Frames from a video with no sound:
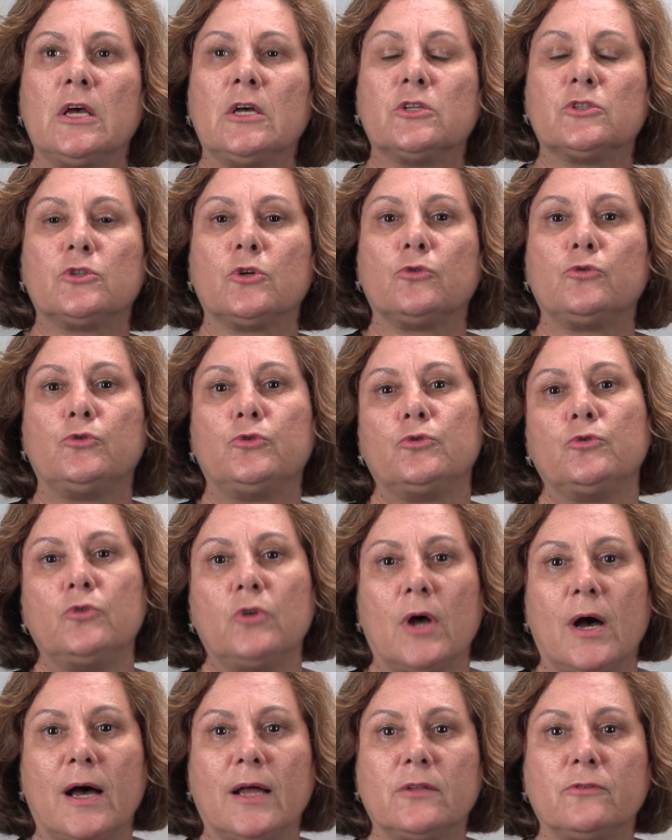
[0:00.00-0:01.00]
So do
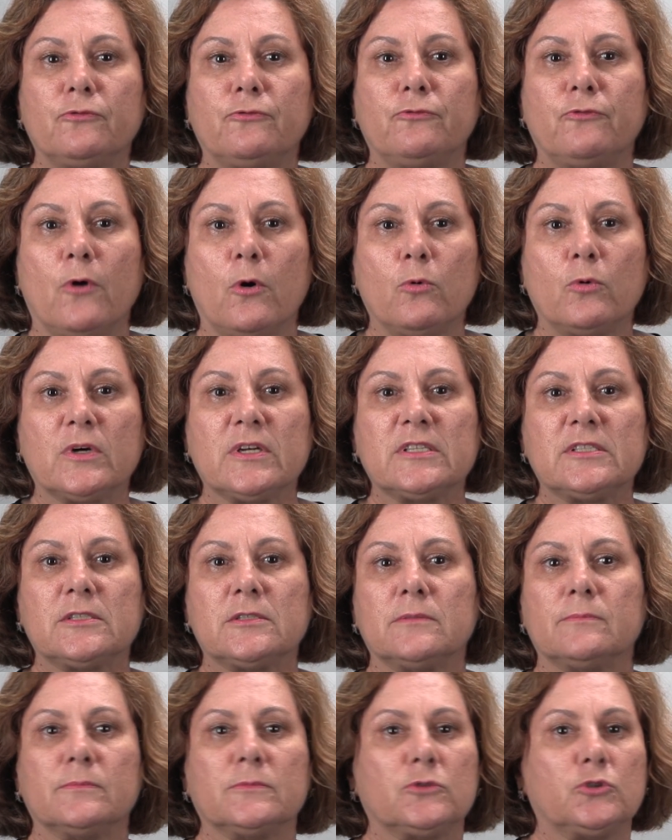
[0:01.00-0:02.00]
not
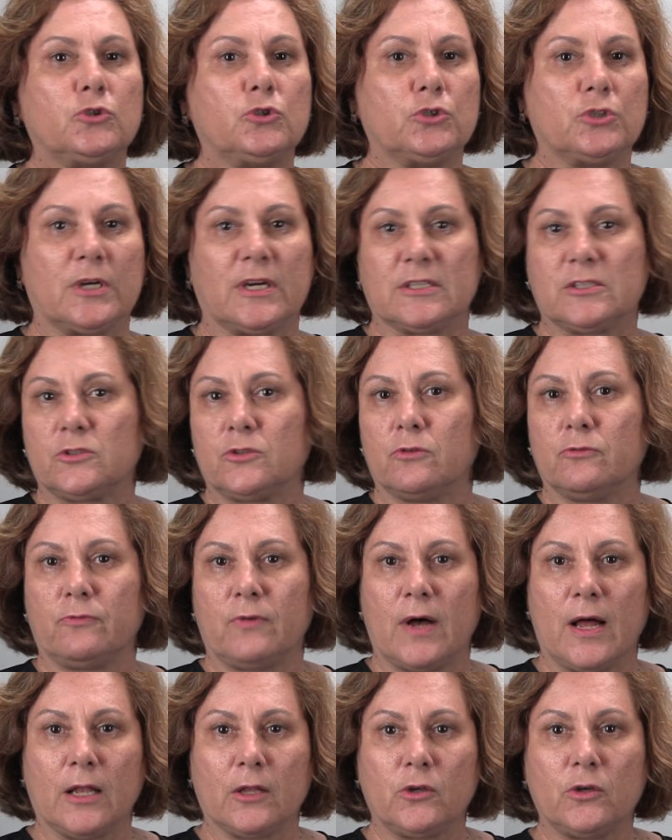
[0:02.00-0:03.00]
focus just on
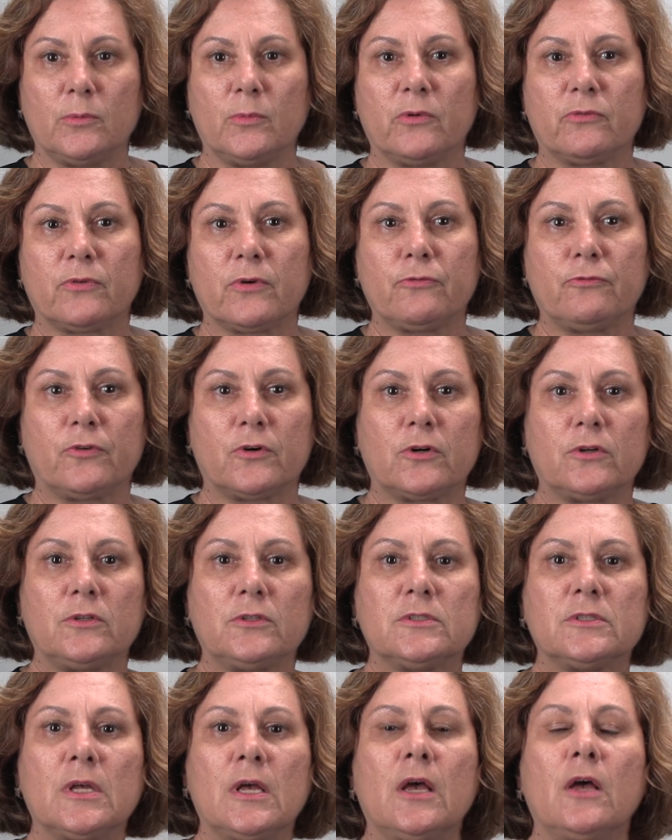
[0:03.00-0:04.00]
volume of
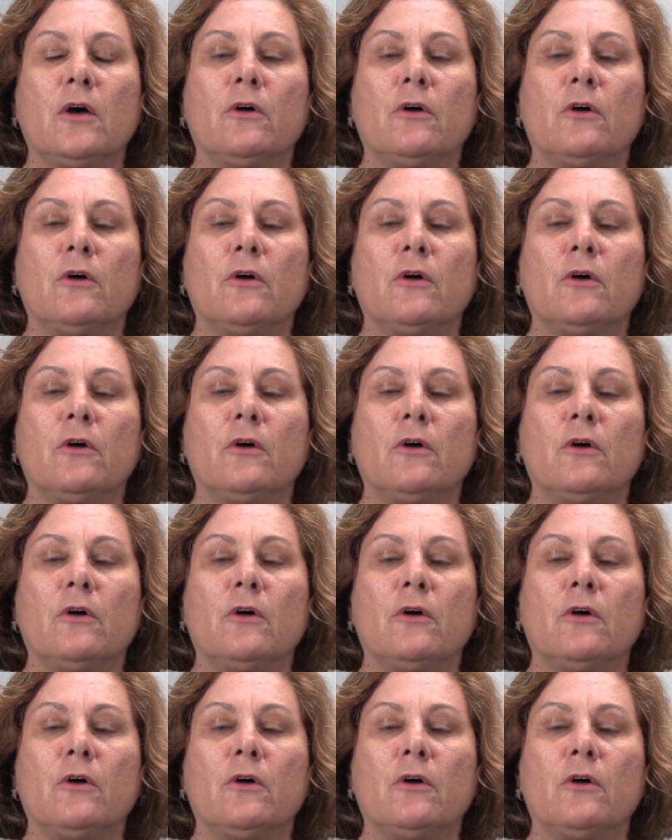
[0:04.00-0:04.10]
referrals.